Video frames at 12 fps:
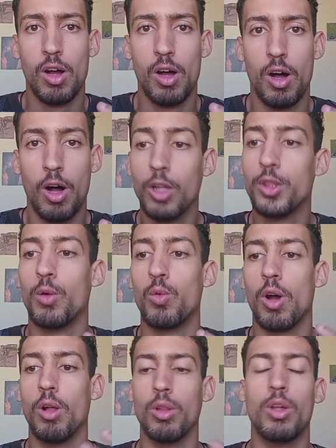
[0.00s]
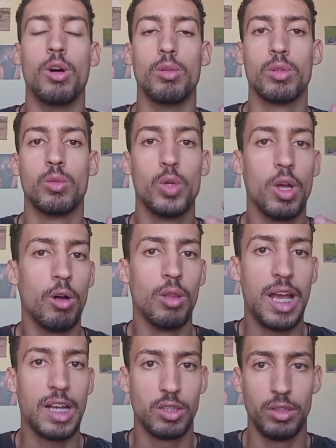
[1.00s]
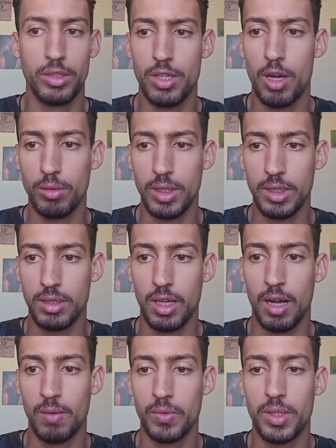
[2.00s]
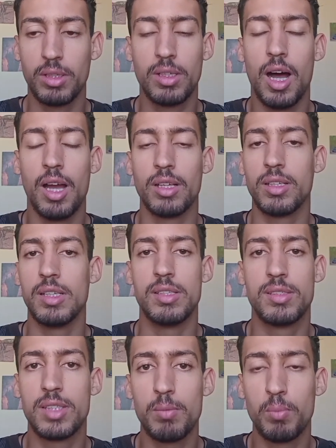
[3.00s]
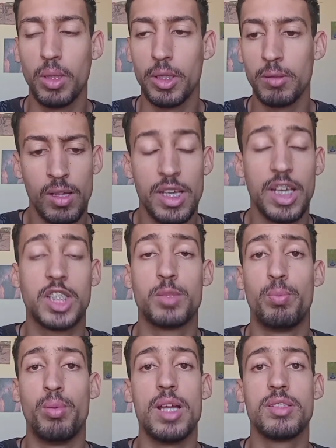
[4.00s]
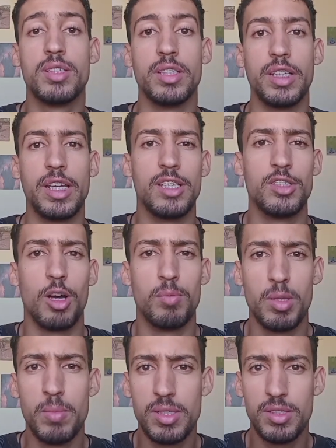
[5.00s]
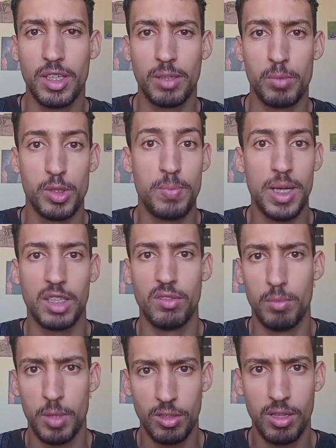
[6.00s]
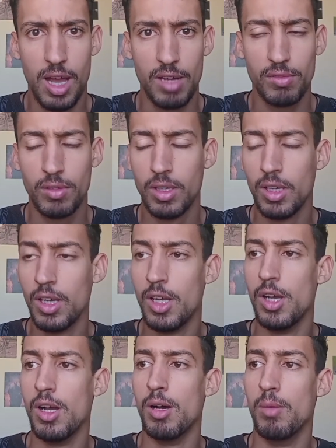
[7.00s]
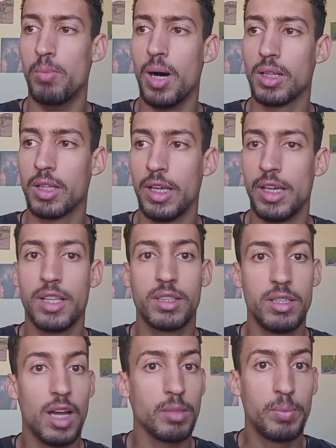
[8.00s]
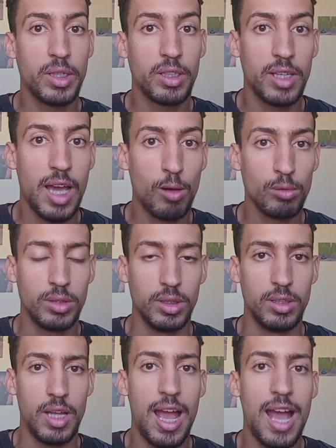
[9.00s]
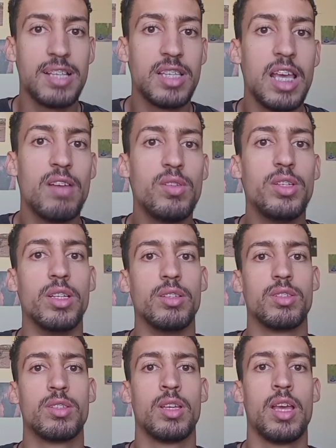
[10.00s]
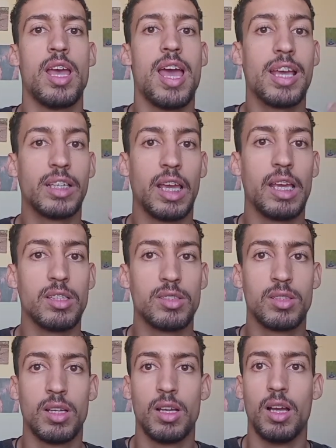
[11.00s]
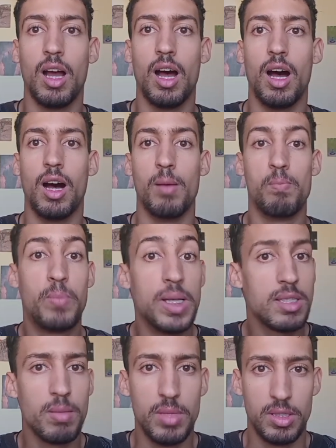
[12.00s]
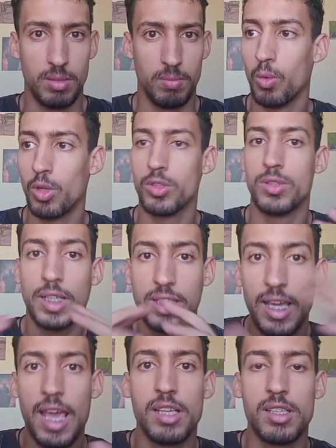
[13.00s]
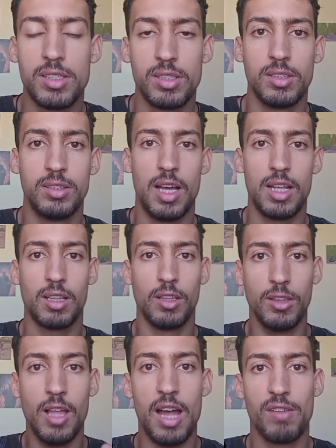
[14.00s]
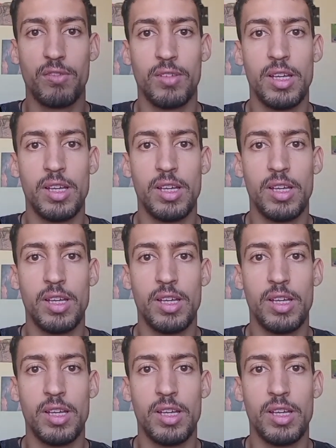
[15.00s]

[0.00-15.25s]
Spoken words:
although we all actually know that the guy is simply expressing his optimistic perspective about life, but it cannot be counted as evidence against pessimism. It's the case that life